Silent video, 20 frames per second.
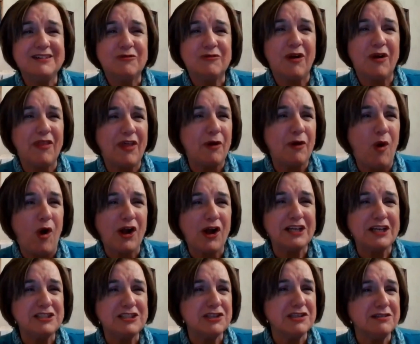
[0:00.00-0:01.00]
when they walk
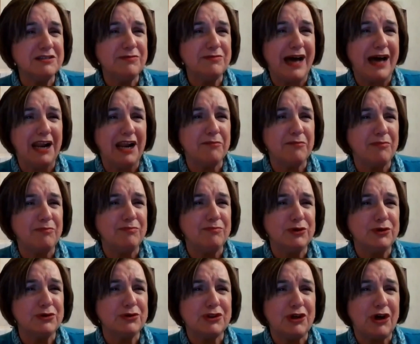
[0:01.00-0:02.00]
into the ballot
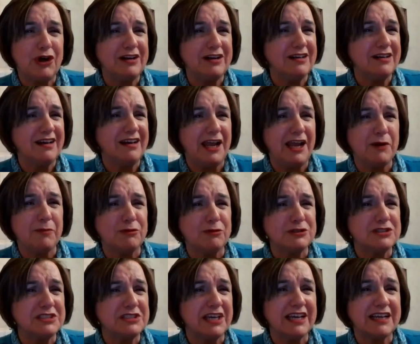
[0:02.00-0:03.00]
booth on April
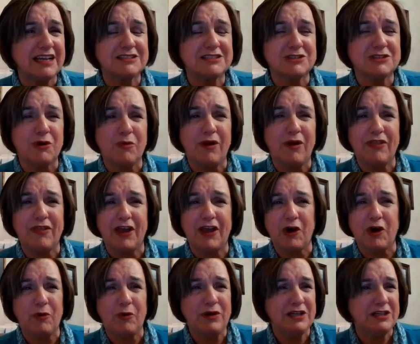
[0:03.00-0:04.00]
6th, or when they
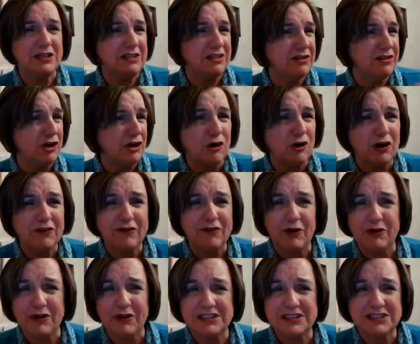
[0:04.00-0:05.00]
go in the early
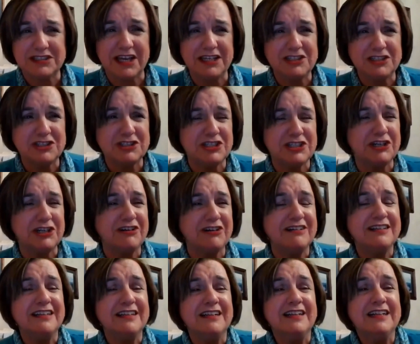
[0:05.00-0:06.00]
voting stages here.
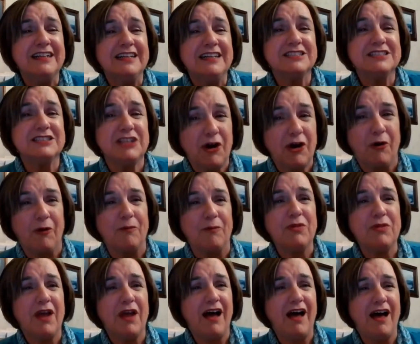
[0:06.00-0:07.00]
So
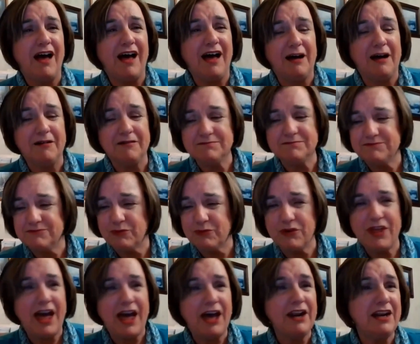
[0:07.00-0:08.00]

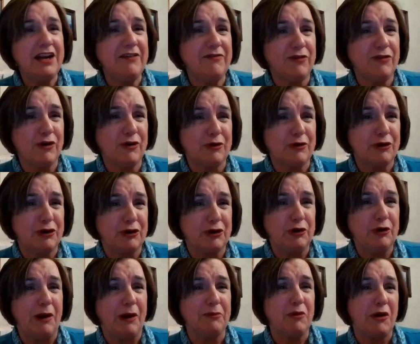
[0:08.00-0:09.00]
without any further
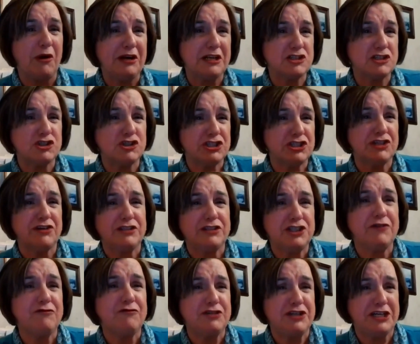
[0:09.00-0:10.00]
ado, I'm going to
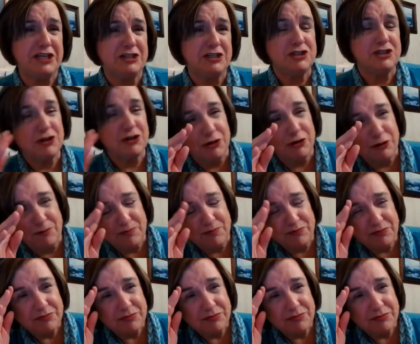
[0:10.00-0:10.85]
shift into